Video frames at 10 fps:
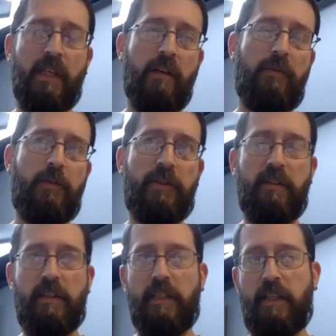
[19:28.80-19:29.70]
Yeah,
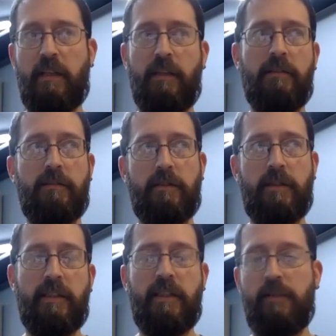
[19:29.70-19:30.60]
unfortunately, I can't
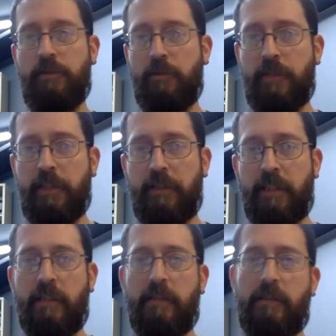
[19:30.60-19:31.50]
get that one over here
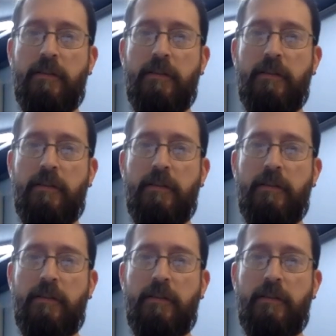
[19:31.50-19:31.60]
yet.